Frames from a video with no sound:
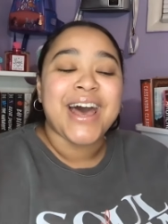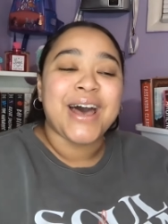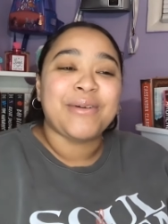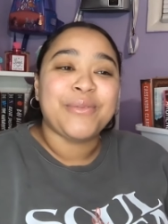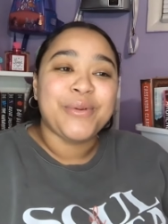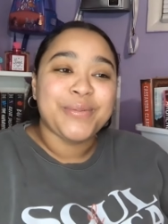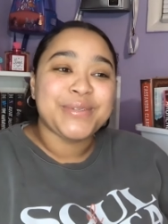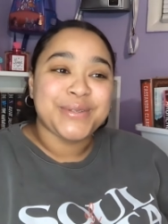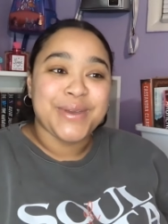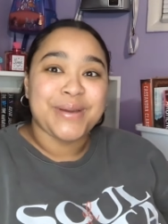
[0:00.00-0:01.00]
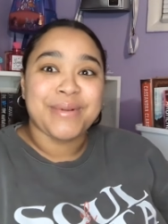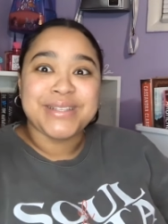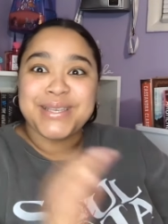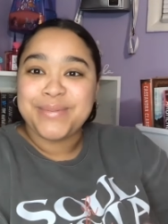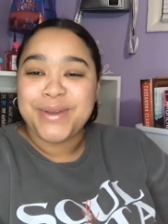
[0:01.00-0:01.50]
um, we'll be doing my
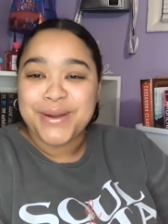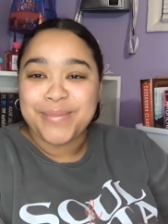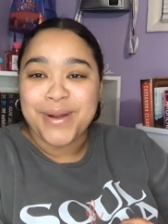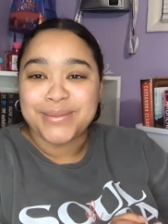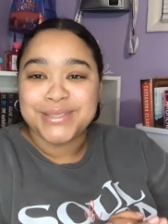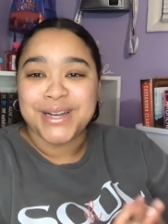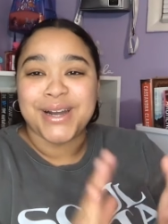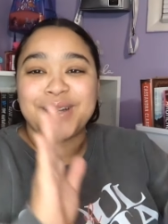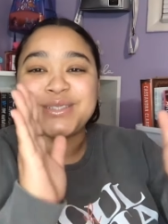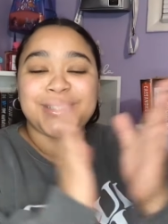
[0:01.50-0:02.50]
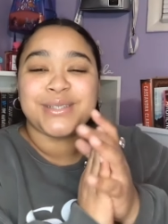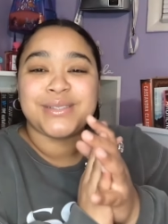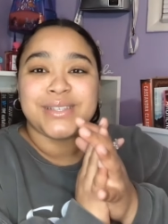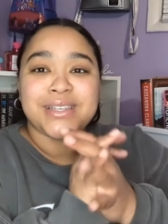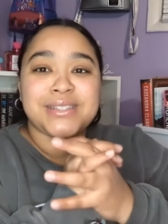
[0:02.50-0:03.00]
TBR prompt jar
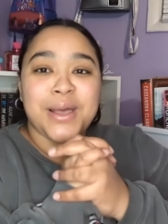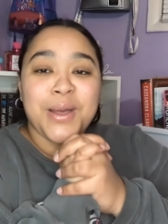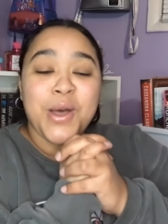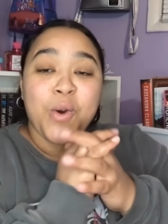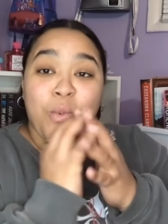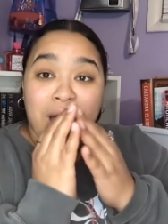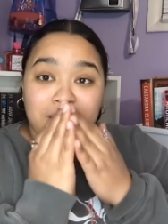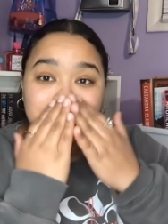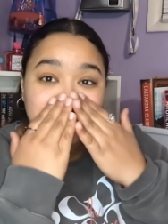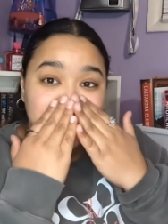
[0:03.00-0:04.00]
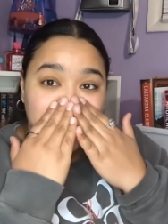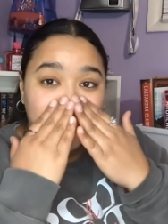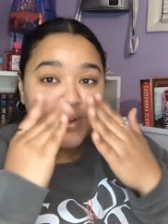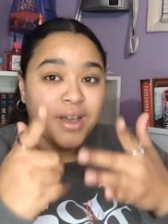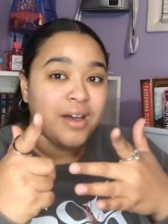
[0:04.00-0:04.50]
chooses, wow,
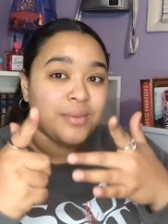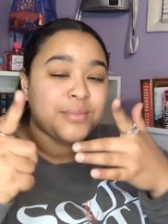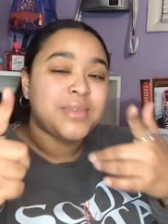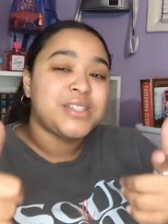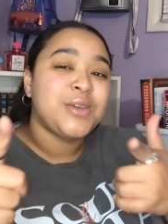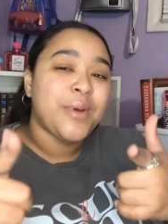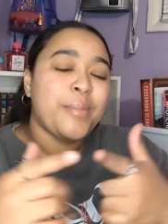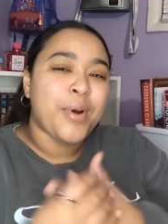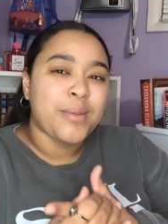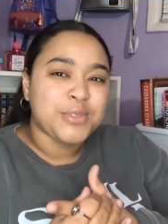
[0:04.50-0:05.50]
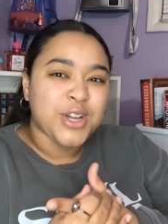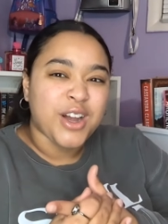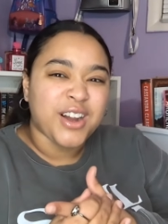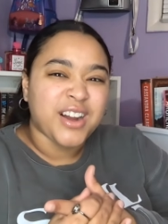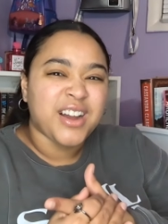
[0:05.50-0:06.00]
no we're not. My TBR prompt
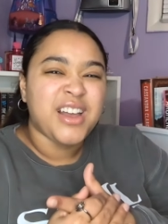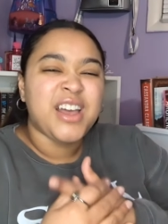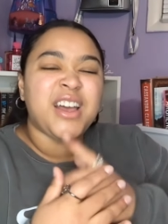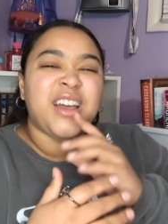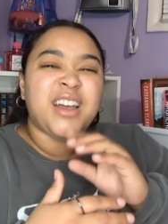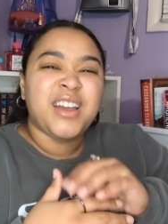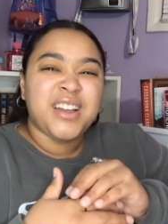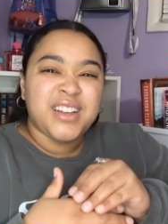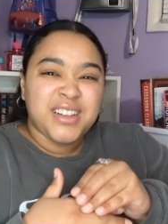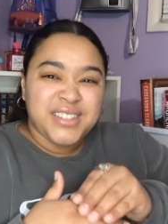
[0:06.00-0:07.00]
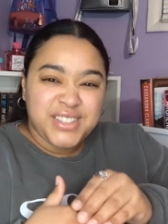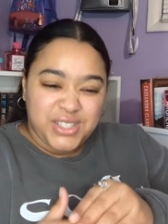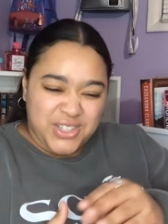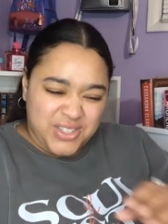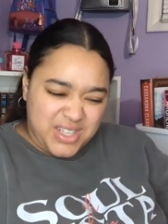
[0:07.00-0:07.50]
jar
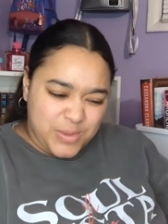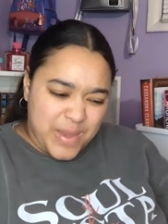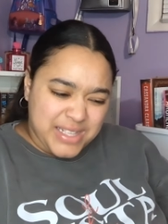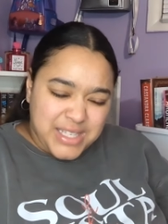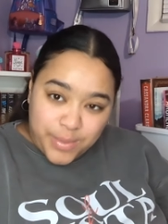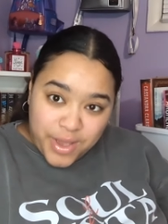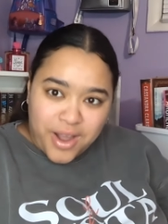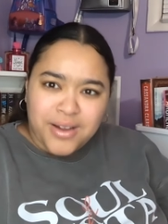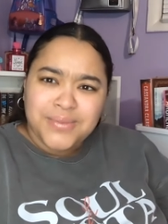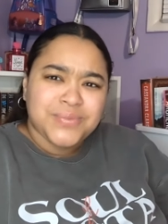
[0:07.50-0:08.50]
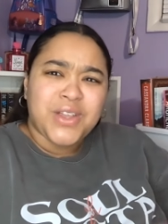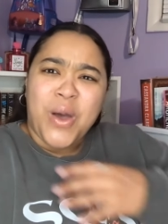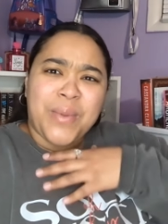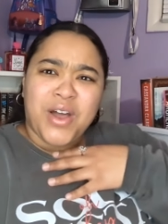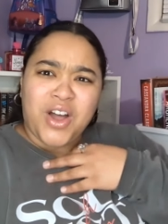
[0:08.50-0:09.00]
chooses my TBR.
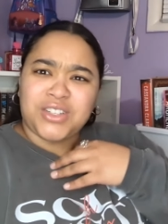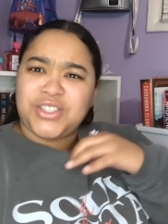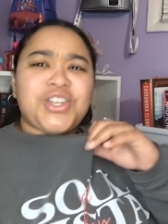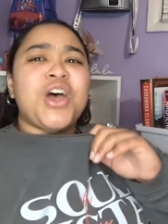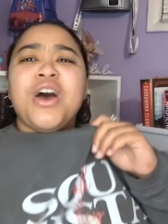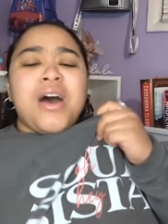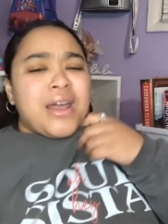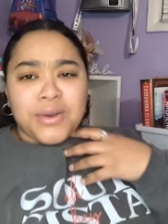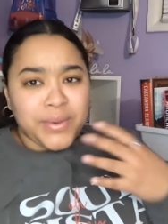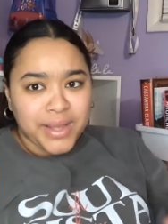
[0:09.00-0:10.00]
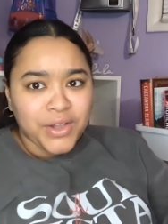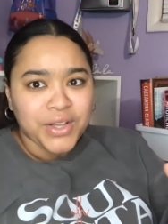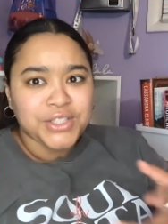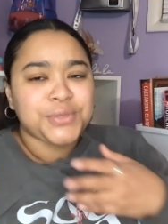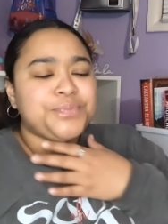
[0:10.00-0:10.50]
Oh my gosh, I don't know
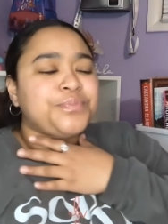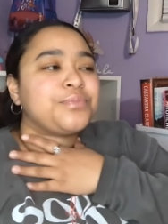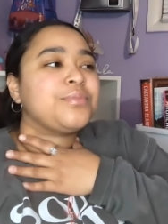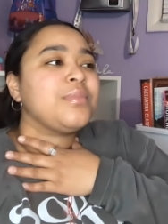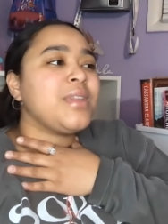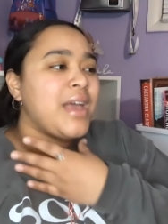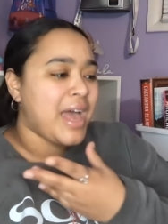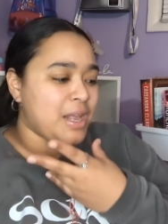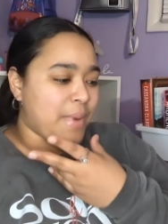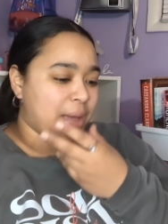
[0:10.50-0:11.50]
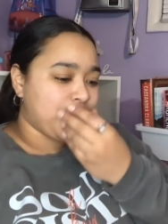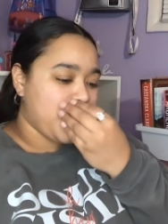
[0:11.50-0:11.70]
English. Anyway,